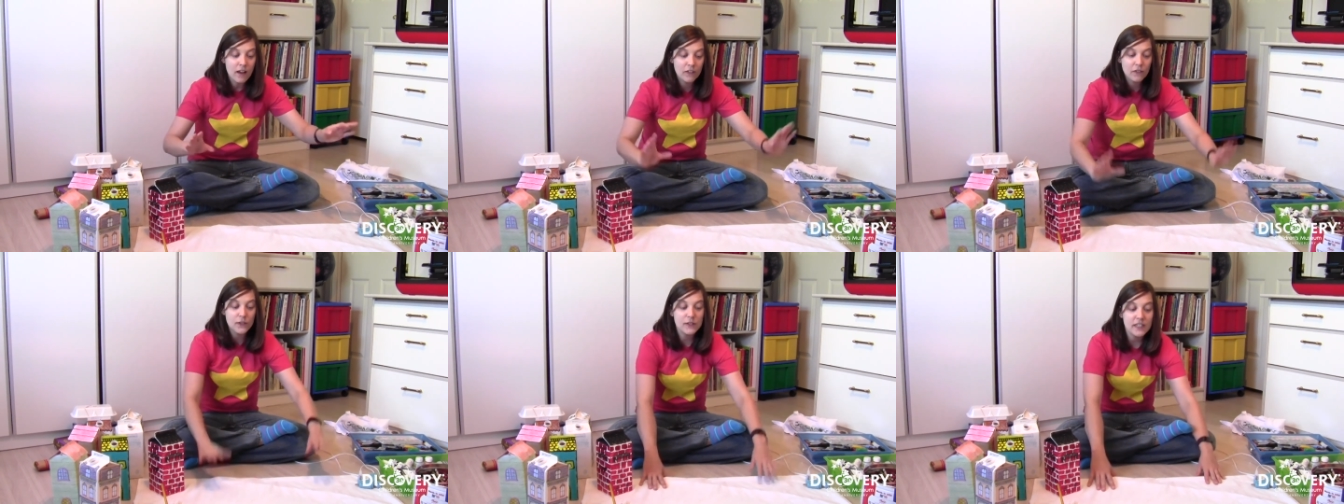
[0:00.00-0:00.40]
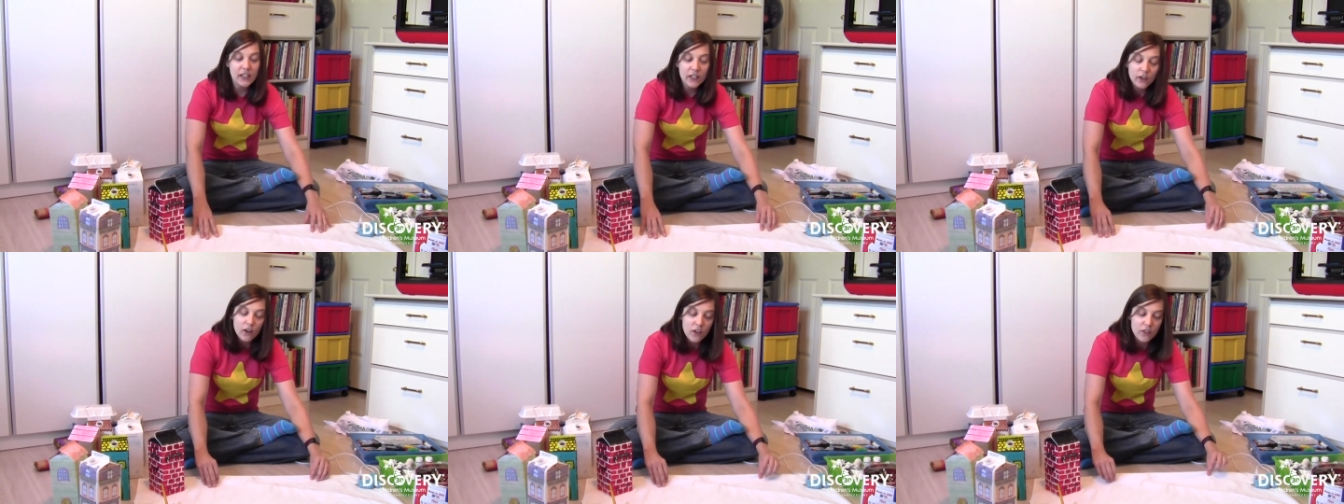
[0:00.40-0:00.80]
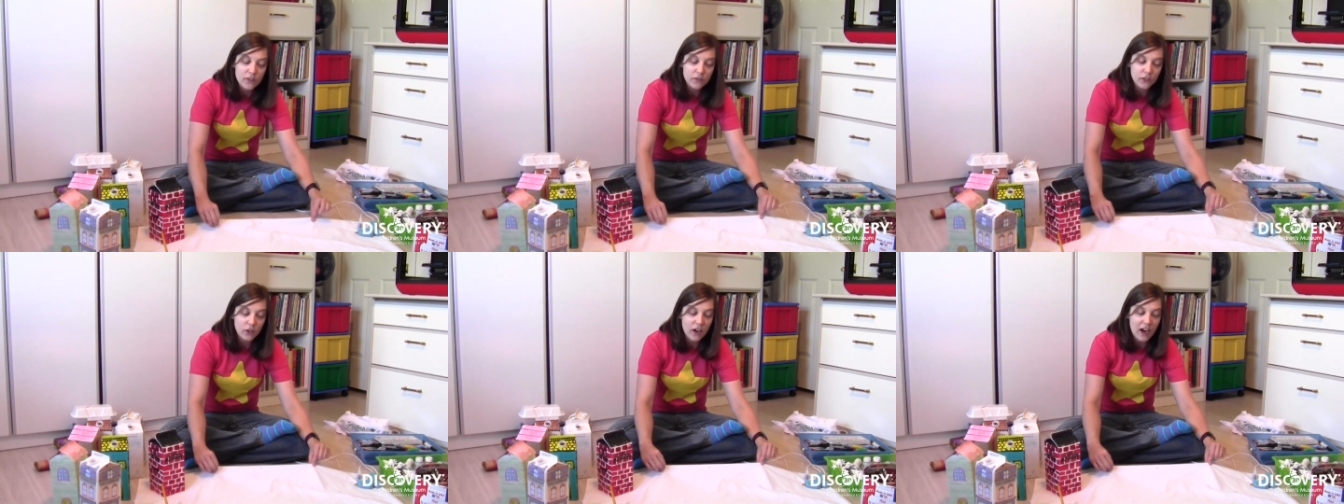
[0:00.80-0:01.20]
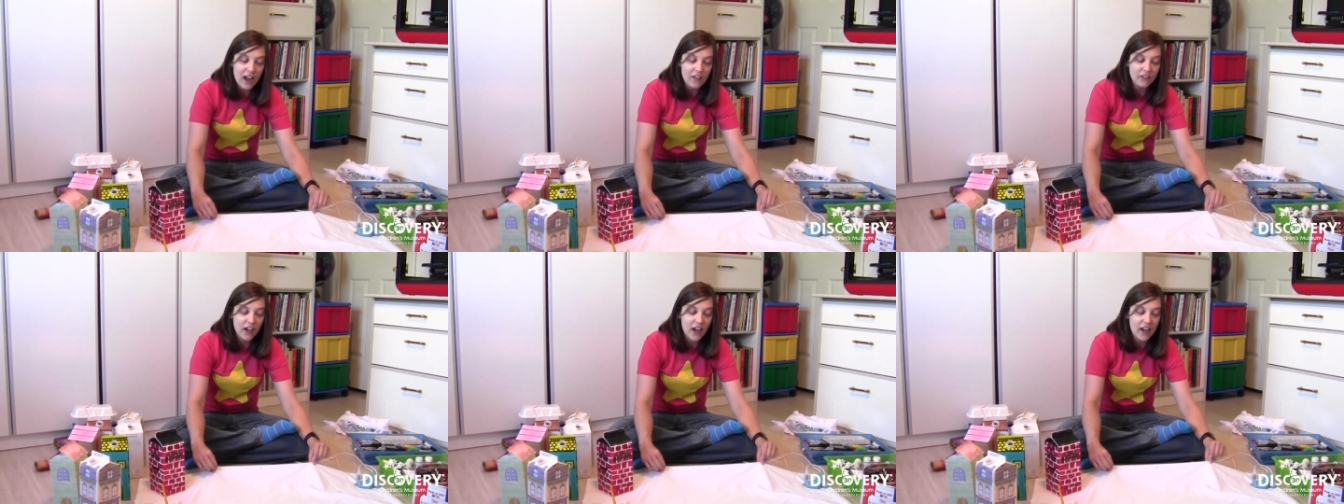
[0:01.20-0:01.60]
If you see here on the floor,
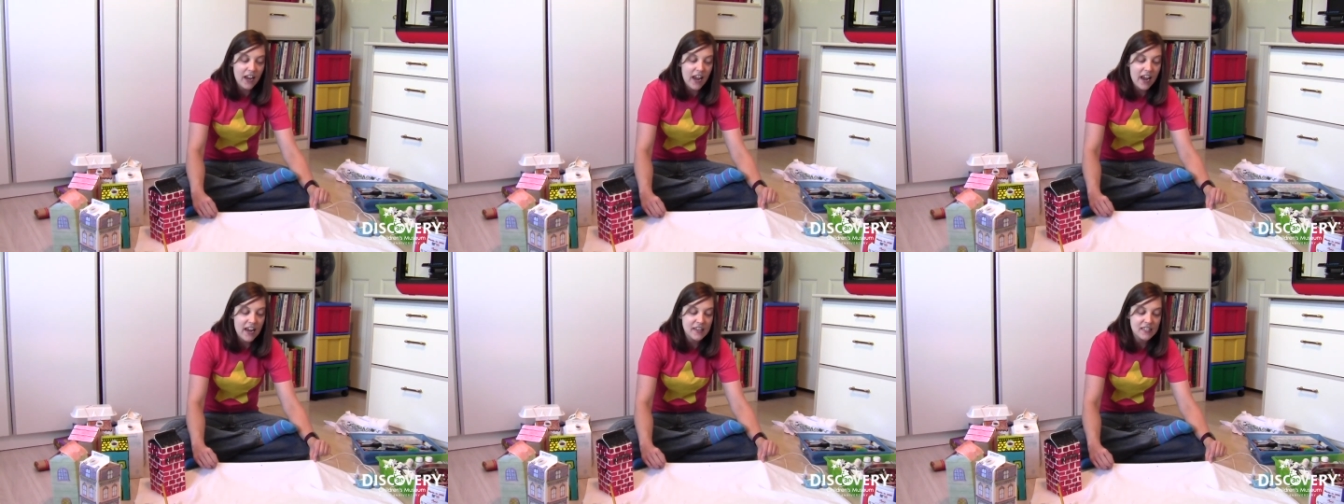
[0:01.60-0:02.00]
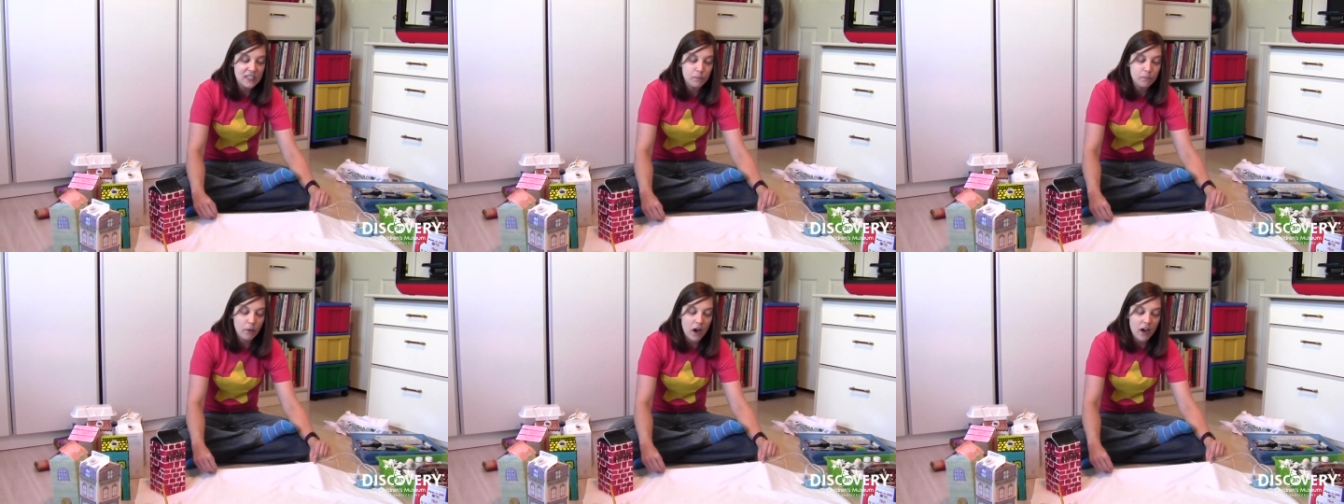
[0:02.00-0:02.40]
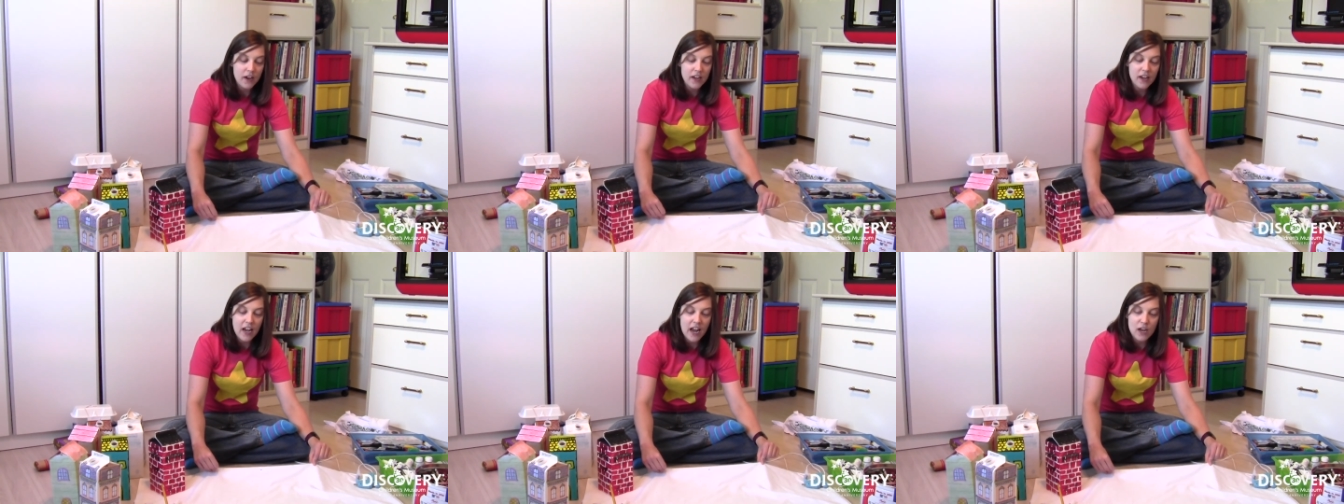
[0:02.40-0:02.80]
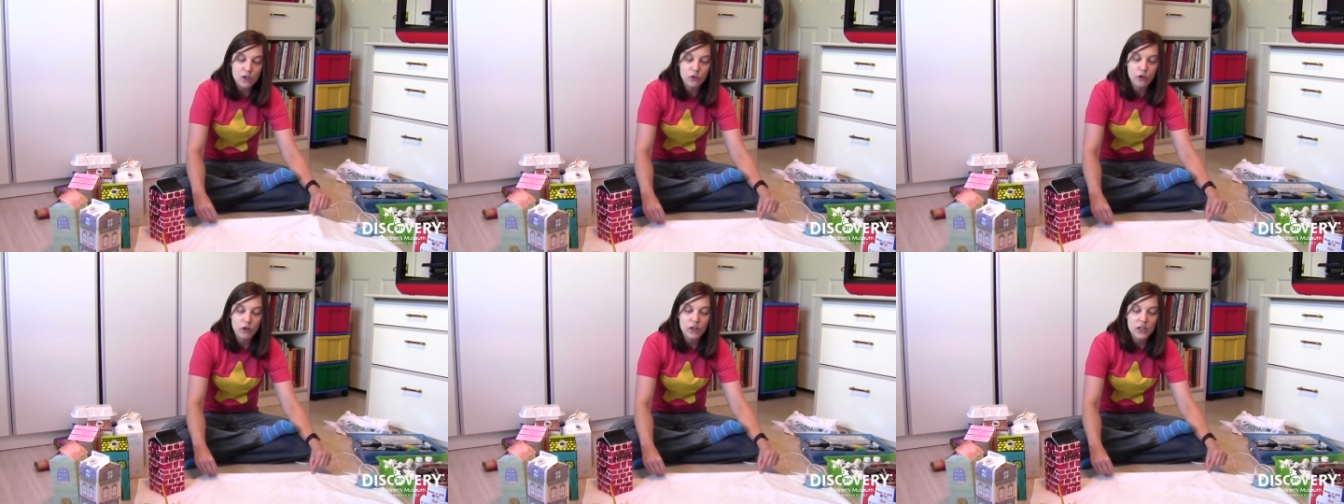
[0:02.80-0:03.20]
I've got a spotted
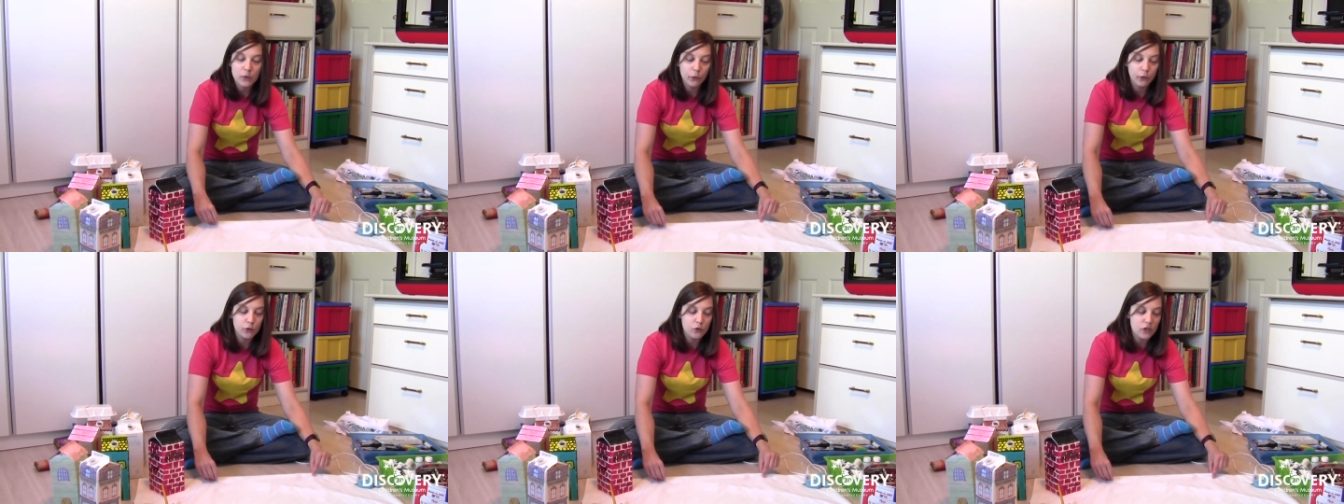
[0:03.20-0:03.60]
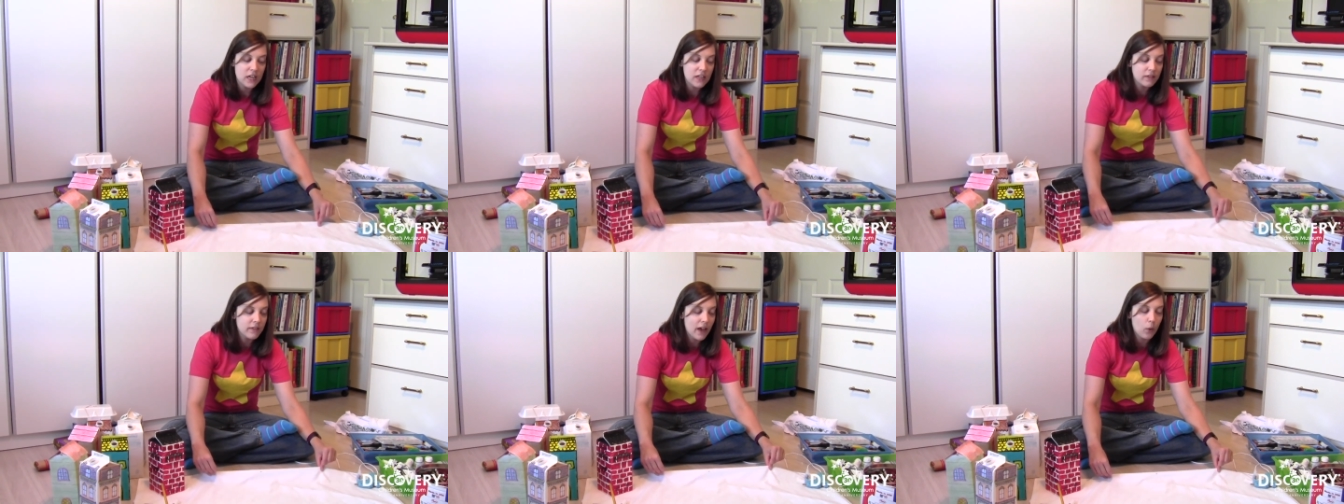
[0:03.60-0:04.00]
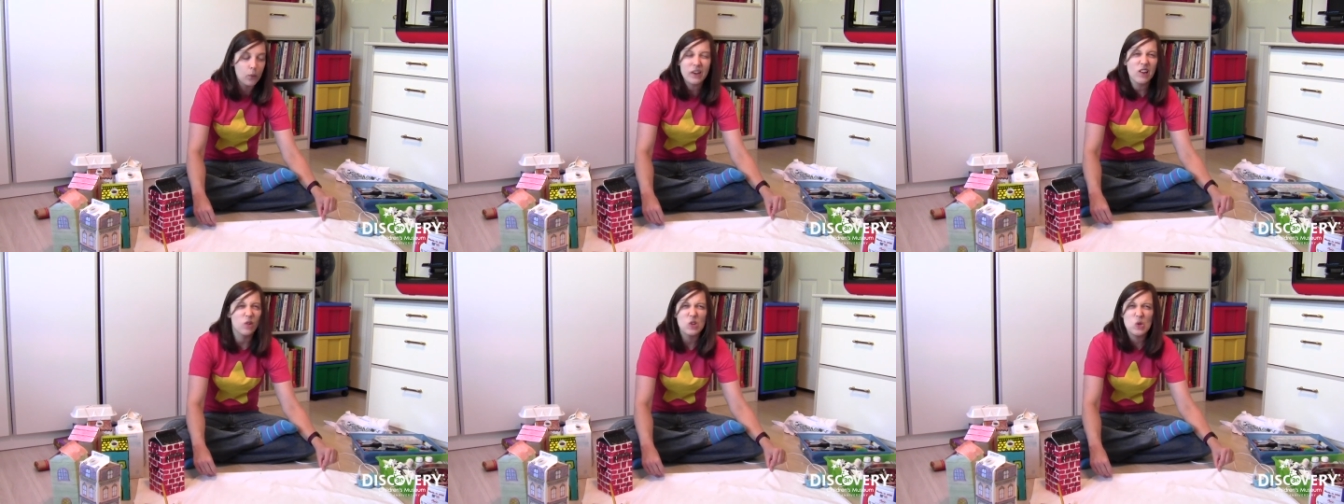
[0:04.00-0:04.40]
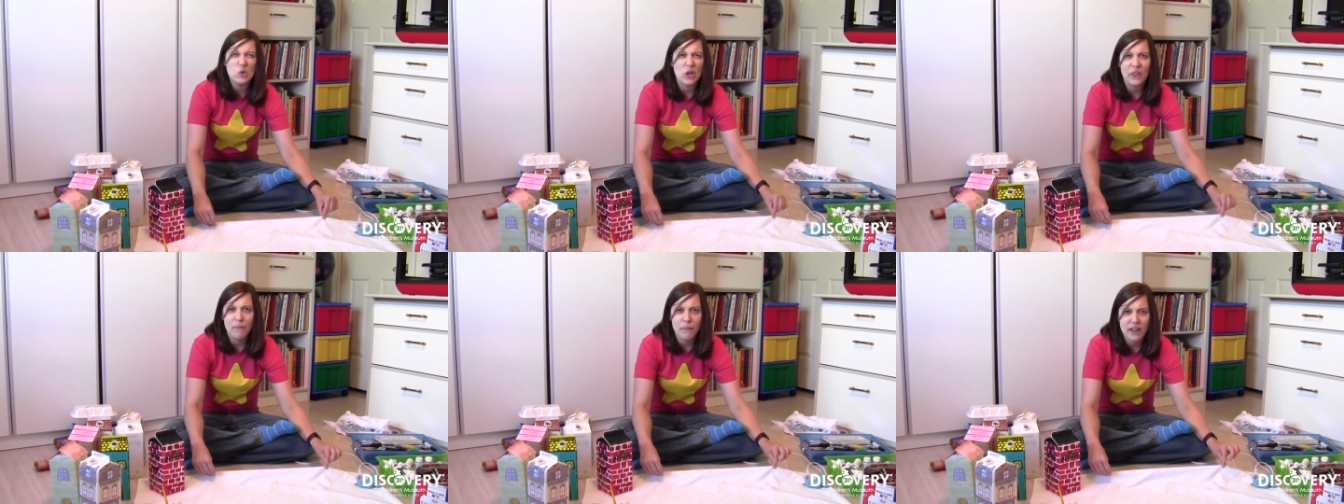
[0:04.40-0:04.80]
and dirty old sheet that we don't use
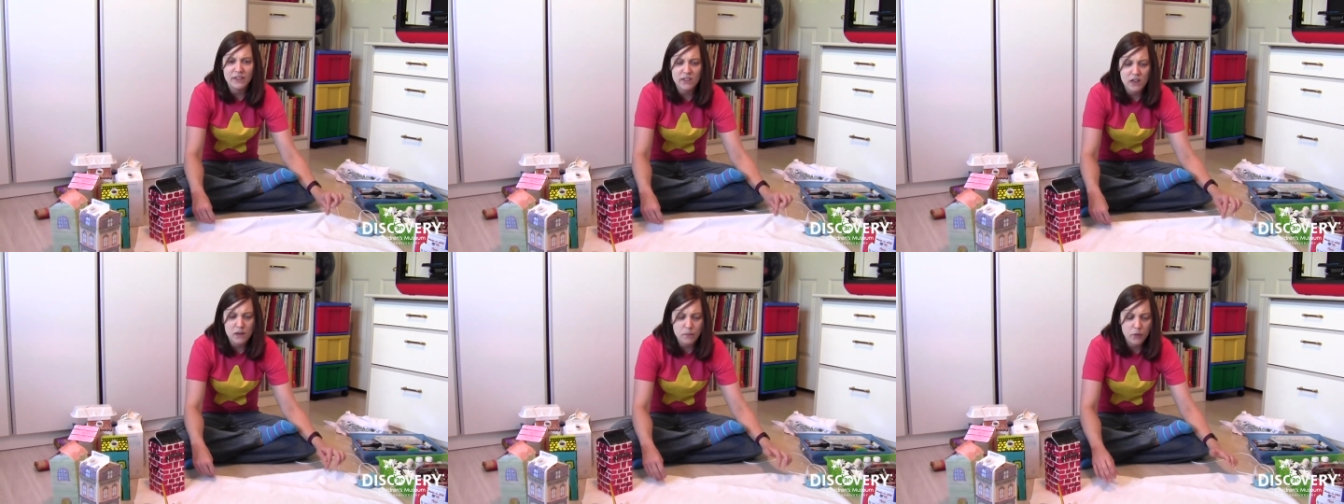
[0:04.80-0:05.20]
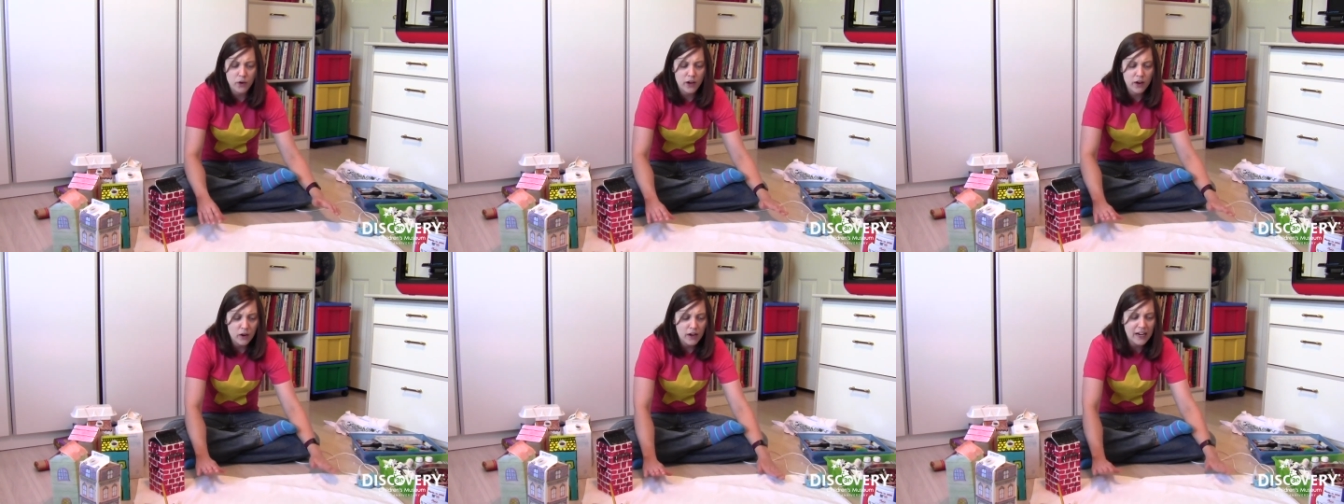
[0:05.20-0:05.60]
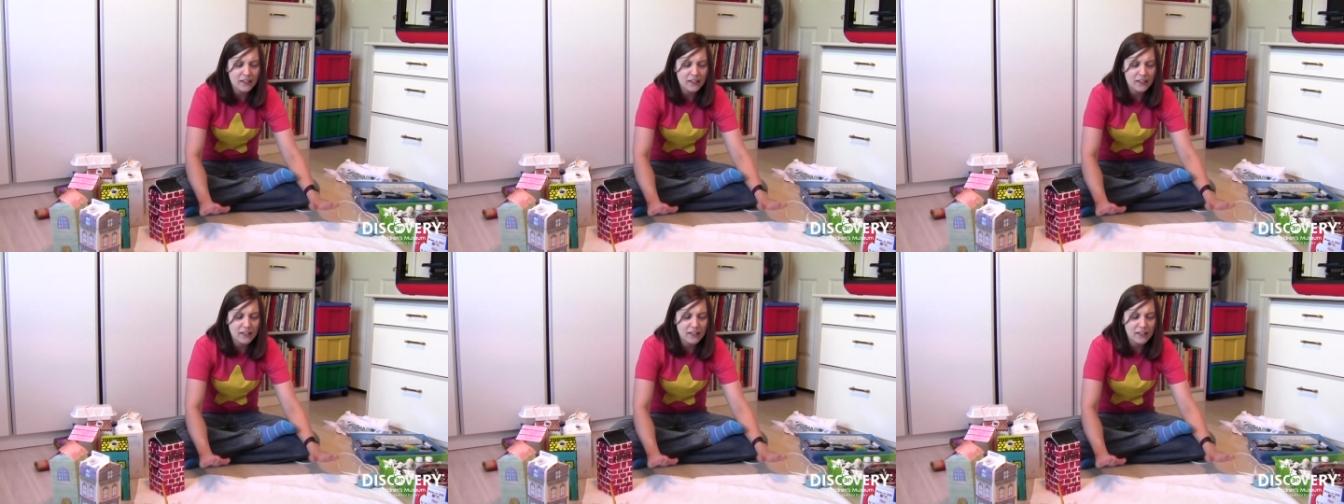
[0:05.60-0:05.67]
on the beds anymore.